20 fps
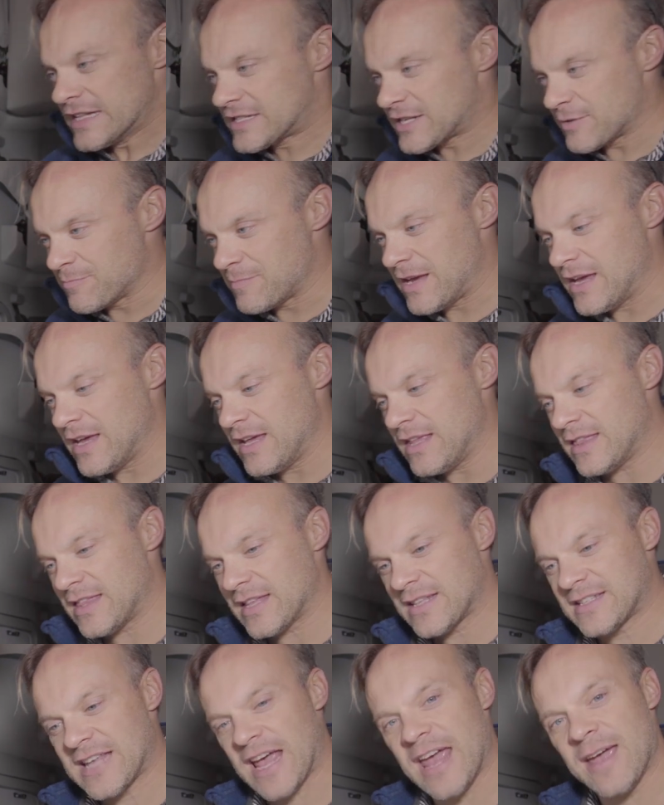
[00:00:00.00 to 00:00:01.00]
To me,
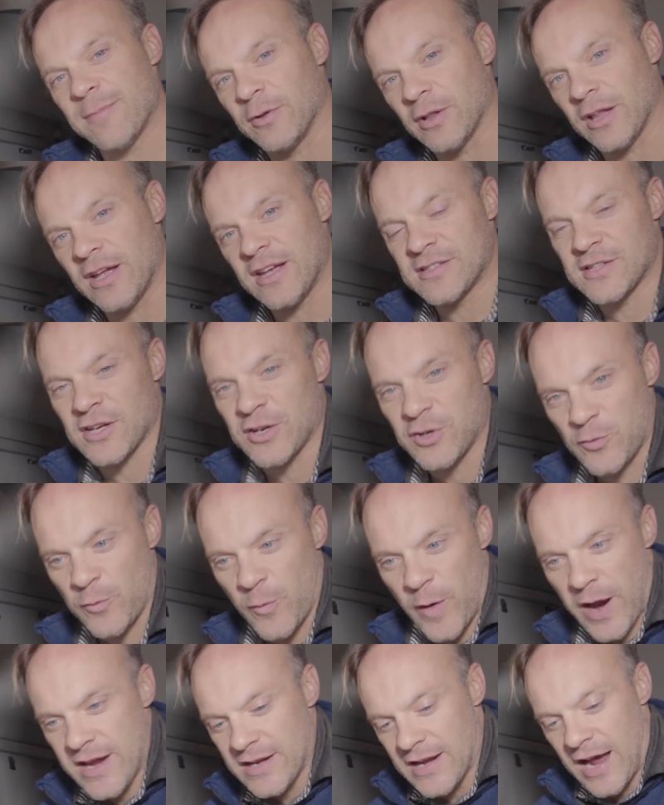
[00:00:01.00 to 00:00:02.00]
the table is a
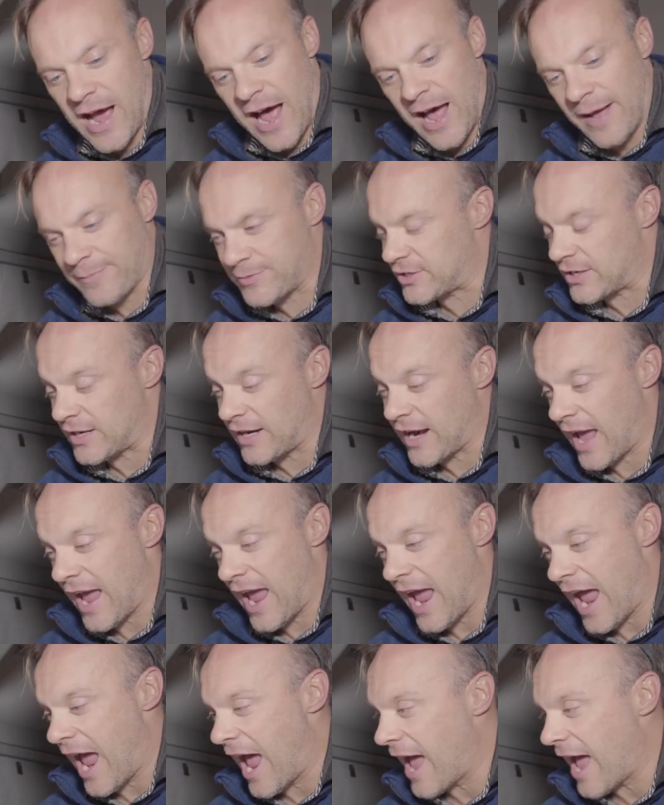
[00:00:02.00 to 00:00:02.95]
great option and I